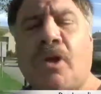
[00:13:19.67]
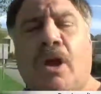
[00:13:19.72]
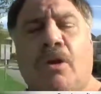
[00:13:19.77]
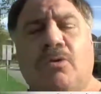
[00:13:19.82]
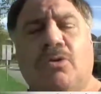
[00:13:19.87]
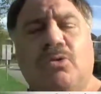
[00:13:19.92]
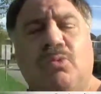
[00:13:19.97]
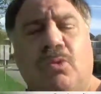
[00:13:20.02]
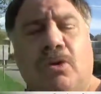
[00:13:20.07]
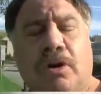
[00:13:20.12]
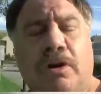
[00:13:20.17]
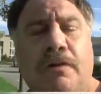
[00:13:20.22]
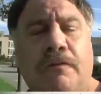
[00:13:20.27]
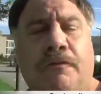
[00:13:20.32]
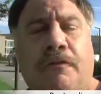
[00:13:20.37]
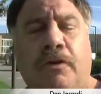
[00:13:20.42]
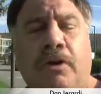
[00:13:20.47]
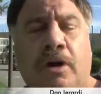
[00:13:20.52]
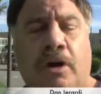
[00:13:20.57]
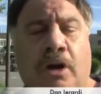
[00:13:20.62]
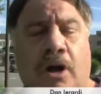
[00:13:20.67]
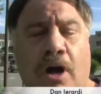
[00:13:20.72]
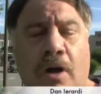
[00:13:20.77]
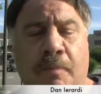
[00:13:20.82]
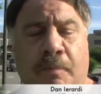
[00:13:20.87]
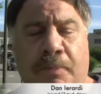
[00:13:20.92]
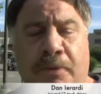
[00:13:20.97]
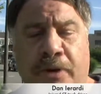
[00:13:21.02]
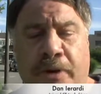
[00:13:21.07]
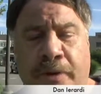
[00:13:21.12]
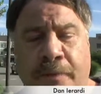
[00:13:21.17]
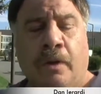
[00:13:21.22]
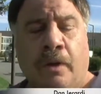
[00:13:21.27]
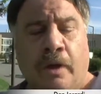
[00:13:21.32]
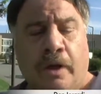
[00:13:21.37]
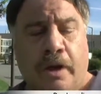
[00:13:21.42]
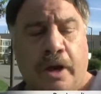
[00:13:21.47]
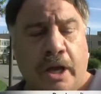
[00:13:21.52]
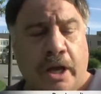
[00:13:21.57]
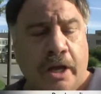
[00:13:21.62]
I was working for a company
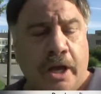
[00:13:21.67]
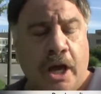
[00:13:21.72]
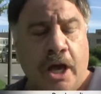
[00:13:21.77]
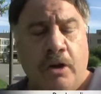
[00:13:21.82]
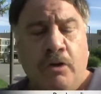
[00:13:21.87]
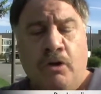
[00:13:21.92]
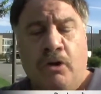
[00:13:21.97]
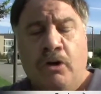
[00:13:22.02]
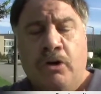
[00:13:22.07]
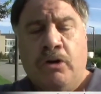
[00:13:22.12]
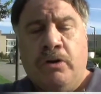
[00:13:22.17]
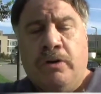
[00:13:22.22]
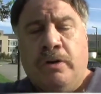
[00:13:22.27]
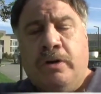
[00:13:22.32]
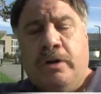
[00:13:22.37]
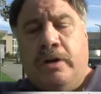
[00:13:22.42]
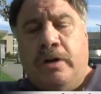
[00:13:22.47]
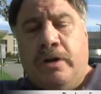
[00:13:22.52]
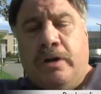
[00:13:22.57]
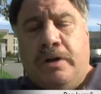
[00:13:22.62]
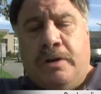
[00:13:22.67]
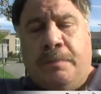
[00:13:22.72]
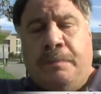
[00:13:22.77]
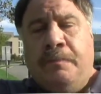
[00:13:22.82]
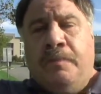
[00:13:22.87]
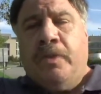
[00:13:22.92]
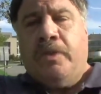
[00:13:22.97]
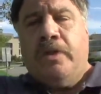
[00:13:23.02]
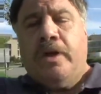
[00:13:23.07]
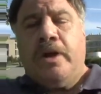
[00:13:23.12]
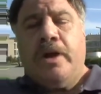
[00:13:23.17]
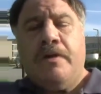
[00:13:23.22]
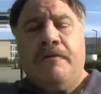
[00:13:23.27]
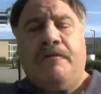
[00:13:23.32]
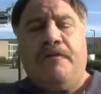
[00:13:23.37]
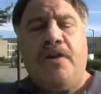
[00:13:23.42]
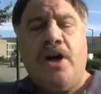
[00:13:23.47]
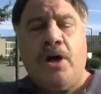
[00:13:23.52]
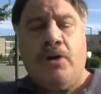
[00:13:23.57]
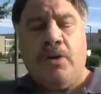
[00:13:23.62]
and I got hurt and then I
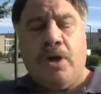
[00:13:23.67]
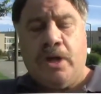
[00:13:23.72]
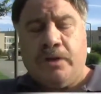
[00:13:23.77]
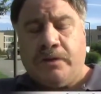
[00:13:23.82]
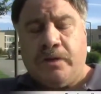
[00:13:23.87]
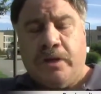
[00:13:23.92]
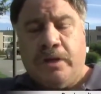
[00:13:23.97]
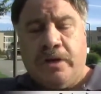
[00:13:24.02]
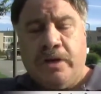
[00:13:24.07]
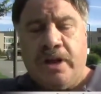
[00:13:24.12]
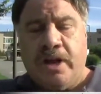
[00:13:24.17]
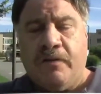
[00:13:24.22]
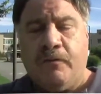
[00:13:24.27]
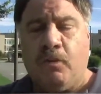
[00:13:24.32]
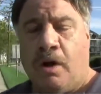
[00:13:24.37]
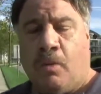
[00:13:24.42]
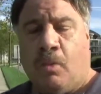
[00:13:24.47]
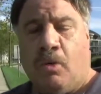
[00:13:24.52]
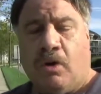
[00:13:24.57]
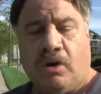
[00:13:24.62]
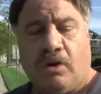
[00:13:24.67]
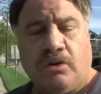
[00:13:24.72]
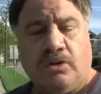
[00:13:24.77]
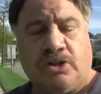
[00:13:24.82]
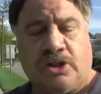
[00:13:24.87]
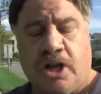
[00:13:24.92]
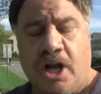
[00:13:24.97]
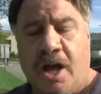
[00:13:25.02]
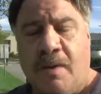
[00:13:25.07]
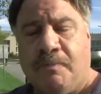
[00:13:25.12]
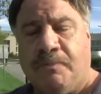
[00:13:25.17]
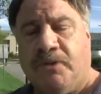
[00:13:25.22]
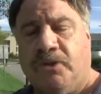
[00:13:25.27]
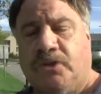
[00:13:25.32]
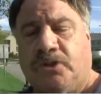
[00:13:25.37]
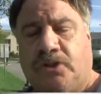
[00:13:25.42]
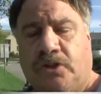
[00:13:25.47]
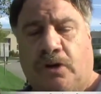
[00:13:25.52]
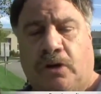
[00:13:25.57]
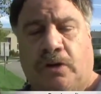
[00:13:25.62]
found out they didn't have workers' comp
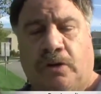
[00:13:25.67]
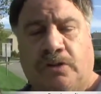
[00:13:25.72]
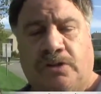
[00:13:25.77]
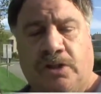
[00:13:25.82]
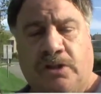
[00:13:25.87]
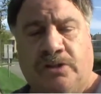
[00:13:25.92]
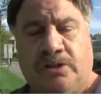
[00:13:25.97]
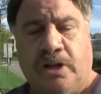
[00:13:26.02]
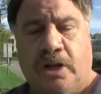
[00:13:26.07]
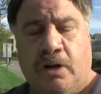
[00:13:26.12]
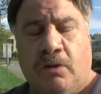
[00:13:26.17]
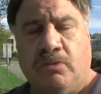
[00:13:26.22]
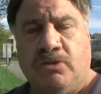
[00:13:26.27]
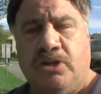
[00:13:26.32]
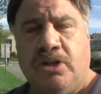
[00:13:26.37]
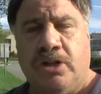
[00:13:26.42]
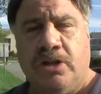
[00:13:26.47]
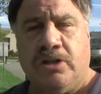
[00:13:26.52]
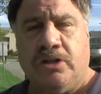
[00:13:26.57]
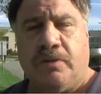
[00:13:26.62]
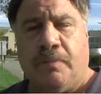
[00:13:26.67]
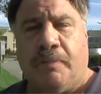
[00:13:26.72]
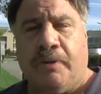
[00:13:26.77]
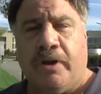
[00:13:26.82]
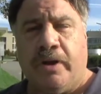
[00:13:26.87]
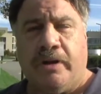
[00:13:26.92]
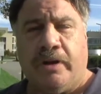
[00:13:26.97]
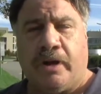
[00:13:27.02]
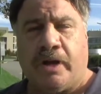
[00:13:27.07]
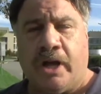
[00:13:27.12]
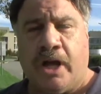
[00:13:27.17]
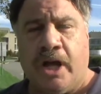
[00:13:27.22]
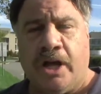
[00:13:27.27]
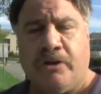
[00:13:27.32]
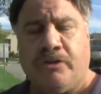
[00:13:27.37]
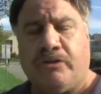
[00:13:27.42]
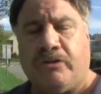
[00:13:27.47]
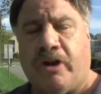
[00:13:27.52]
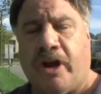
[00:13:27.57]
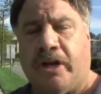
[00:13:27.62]
insurance. They said I was an independent
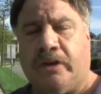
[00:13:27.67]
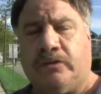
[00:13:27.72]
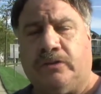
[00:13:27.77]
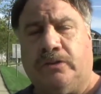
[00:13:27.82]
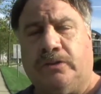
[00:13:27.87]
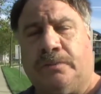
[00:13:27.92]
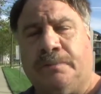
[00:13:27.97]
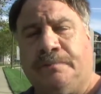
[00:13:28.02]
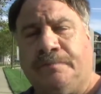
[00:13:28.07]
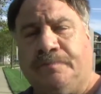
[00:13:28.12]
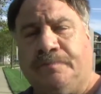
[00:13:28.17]
contractor.